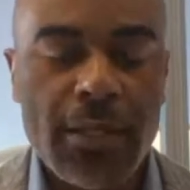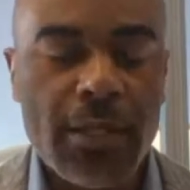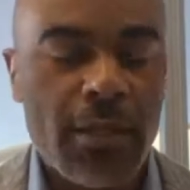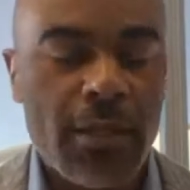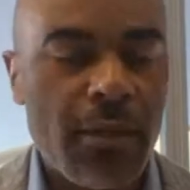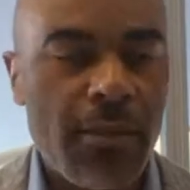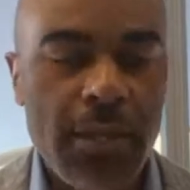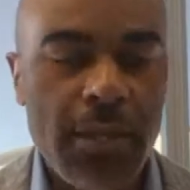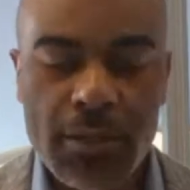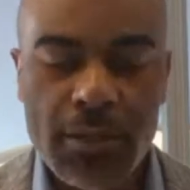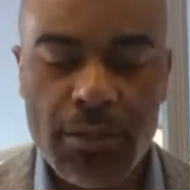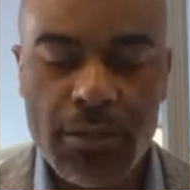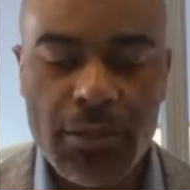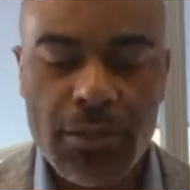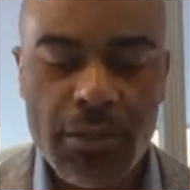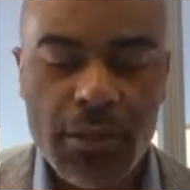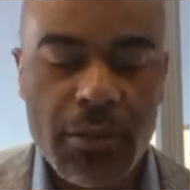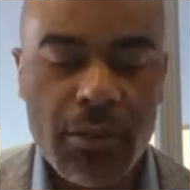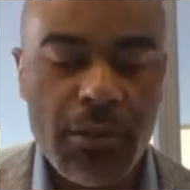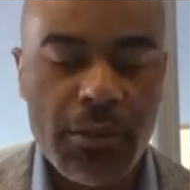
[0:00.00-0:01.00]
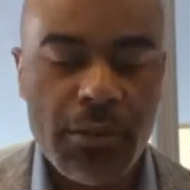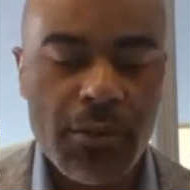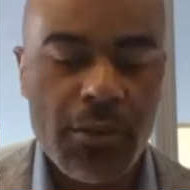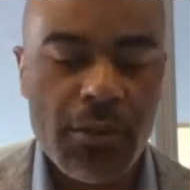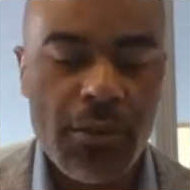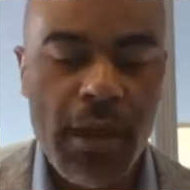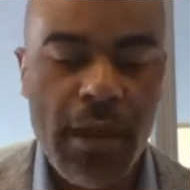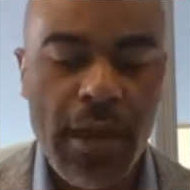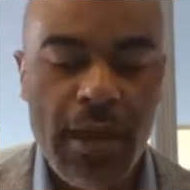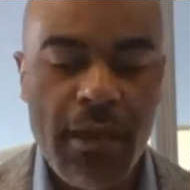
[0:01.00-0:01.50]
the committees are still going
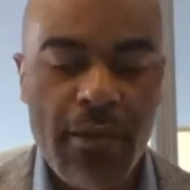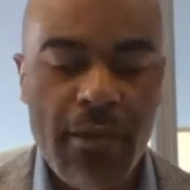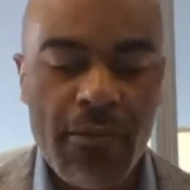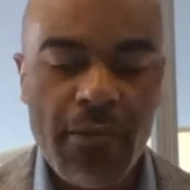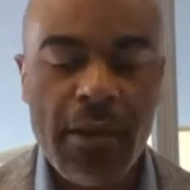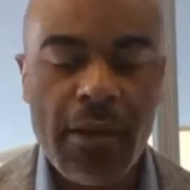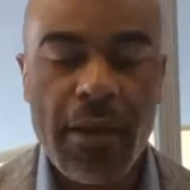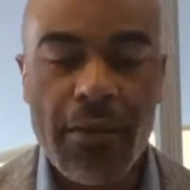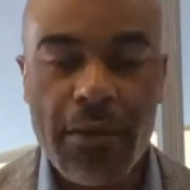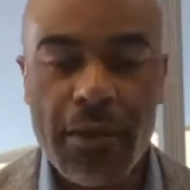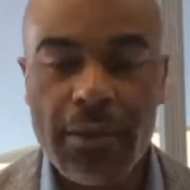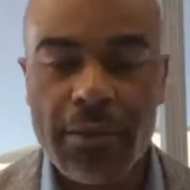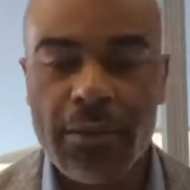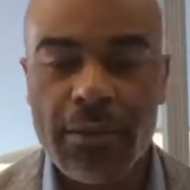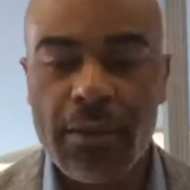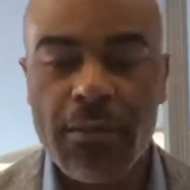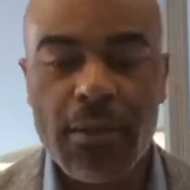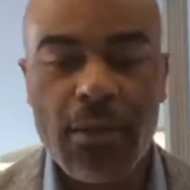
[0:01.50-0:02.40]
to have hearings.